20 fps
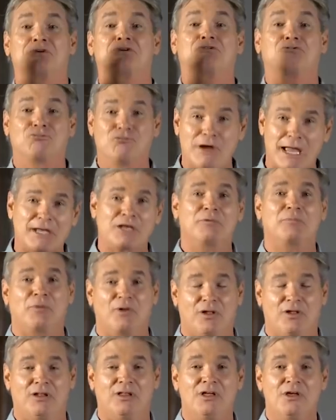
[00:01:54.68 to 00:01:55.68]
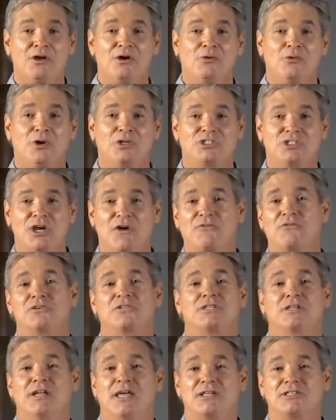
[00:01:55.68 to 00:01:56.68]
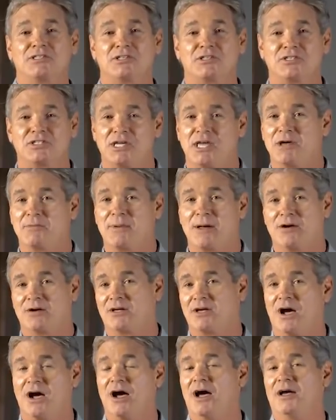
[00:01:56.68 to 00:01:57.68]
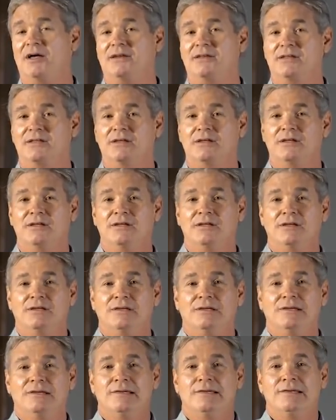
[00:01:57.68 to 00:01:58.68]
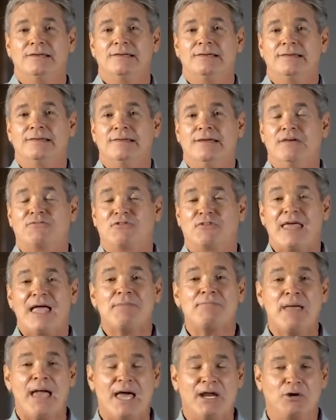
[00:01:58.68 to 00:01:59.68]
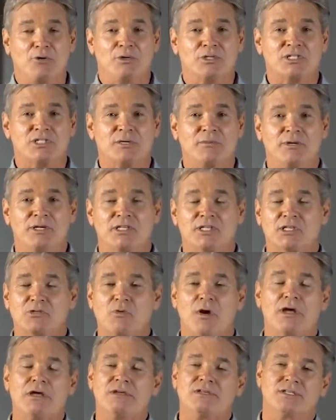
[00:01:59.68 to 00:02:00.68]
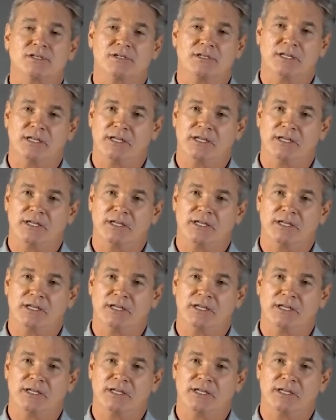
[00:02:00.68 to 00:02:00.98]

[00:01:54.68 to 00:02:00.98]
incredible what Jefferson has to say about God. And for that matter, when somebody says, well, he's a